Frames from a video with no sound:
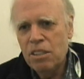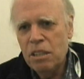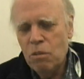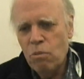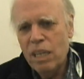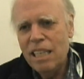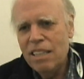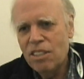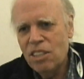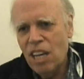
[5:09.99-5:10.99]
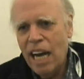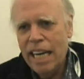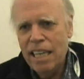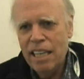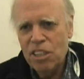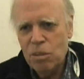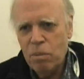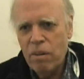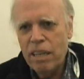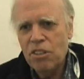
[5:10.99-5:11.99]
you know really design the
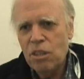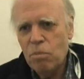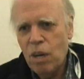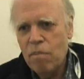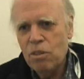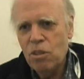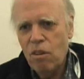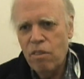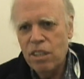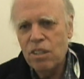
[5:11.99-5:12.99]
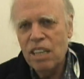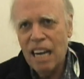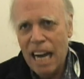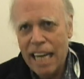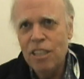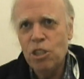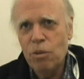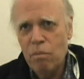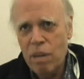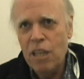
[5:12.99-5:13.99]
experience of the problem solving to guide
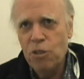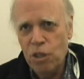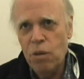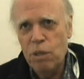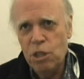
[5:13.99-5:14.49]
you and mentor you,